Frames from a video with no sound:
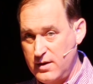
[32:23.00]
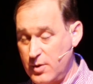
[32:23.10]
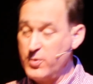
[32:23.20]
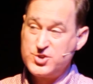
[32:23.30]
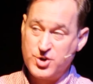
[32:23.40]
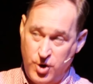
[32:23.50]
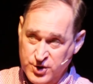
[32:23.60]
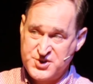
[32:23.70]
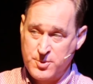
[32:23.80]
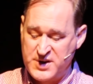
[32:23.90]
And we should
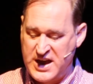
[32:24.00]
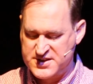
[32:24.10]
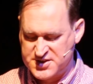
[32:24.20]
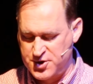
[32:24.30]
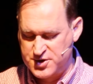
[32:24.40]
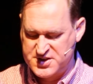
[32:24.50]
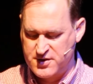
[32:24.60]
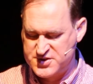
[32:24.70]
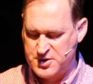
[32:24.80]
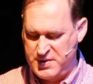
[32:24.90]
also be asking
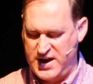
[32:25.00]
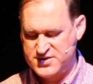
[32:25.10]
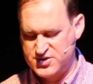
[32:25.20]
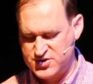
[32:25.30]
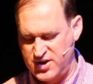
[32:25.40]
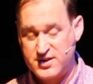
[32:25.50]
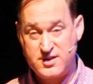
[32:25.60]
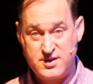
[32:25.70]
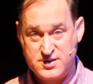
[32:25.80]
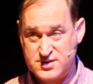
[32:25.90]
ourselves in a passage like
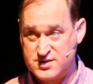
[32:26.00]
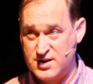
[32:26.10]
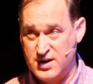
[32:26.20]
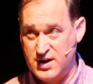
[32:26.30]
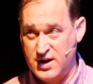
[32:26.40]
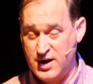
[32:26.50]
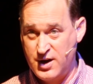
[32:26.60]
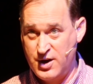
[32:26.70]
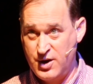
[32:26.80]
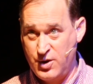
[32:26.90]
this
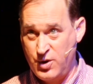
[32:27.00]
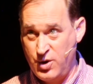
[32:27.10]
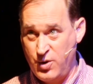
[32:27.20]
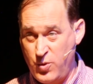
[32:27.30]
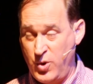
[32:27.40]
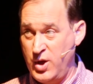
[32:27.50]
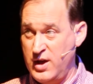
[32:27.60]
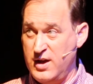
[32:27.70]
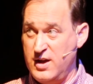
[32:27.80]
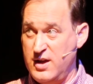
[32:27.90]
well,
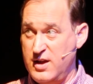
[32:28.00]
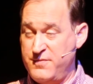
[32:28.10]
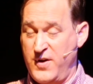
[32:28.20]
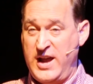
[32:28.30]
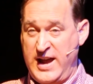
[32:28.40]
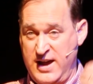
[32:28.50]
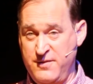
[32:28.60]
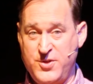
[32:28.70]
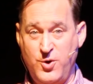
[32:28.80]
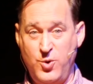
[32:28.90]
if I
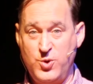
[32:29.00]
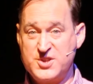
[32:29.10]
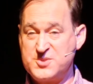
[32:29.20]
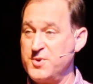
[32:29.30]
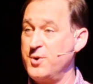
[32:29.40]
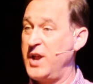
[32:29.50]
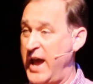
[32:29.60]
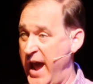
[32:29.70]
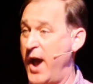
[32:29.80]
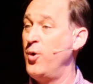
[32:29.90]
have the Holy Spirit,
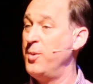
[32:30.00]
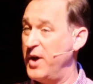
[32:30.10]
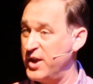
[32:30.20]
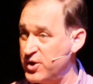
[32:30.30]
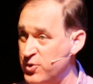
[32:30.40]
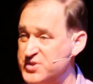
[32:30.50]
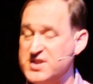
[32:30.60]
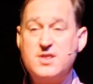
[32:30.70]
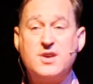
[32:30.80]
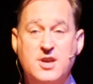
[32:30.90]
how am I
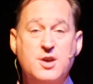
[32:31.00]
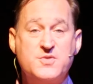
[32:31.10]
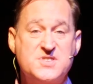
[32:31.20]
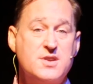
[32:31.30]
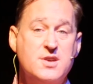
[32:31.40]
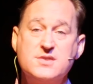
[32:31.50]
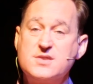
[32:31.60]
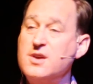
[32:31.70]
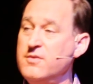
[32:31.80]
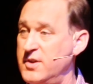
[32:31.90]
using the gifts that He's
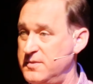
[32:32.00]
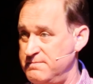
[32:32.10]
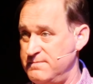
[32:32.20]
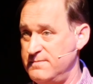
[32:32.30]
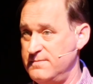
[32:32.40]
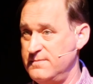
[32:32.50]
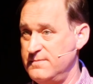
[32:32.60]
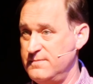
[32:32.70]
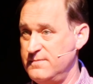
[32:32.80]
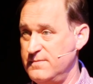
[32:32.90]
given
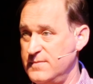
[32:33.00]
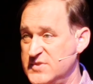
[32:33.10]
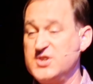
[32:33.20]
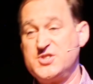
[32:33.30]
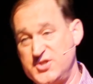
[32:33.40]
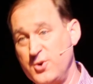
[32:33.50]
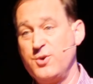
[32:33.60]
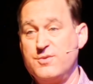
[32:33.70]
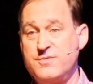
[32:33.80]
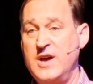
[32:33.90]
to
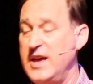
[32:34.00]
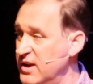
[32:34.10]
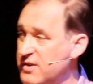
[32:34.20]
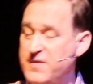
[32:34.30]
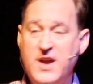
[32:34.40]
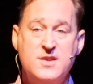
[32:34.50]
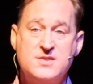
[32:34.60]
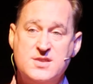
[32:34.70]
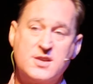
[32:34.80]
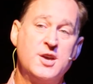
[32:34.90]
serve and
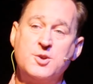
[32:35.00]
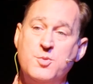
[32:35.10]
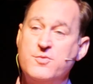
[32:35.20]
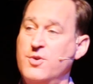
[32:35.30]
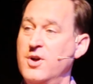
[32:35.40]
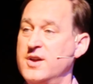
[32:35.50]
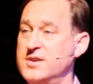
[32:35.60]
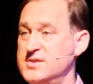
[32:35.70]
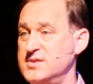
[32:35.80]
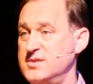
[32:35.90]
advance the kingdom of
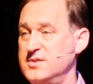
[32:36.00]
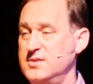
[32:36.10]
Christ?